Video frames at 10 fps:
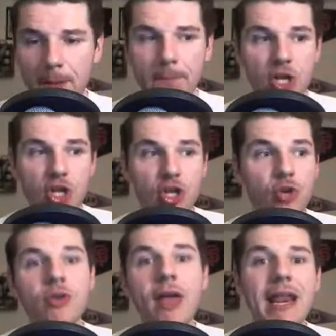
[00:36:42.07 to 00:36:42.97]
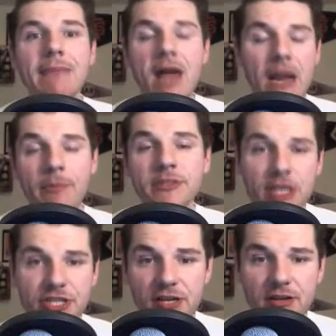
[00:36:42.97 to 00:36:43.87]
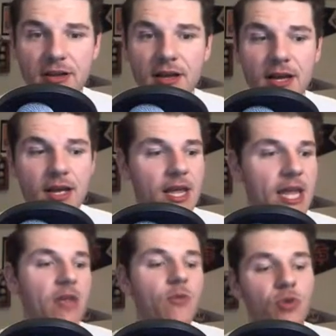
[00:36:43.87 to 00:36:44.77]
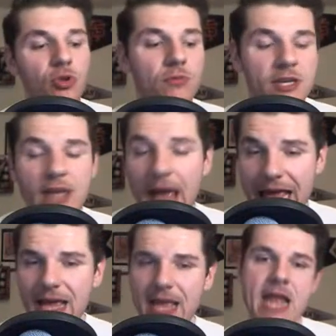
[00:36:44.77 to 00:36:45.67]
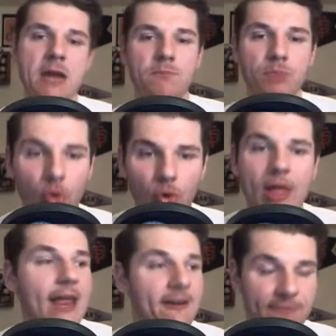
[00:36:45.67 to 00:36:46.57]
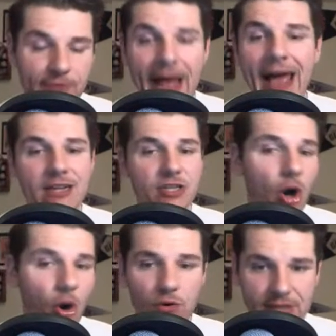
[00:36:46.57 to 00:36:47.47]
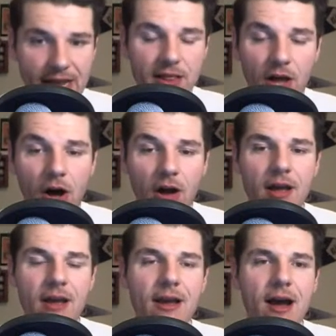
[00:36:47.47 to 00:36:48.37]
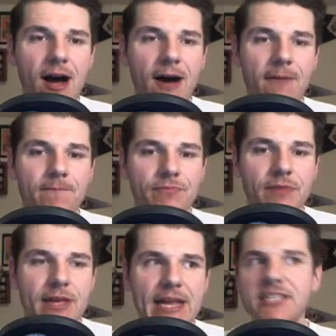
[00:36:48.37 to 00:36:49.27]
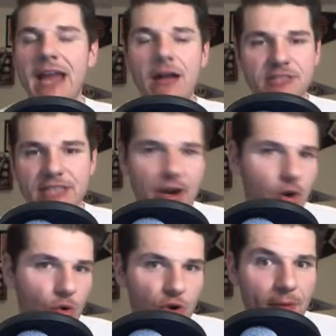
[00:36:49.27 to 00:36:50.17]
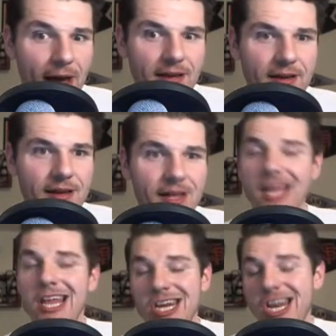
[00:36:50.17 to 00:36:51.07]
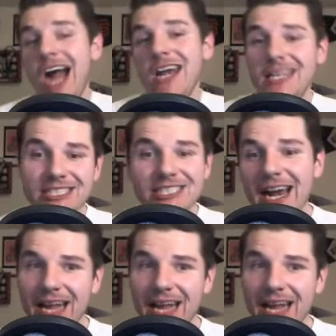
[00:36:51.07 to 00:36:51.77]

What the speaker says: But you get him out of position, he will yank and pull and get flagged all day long. He's an outside cornerback, not an inside guy.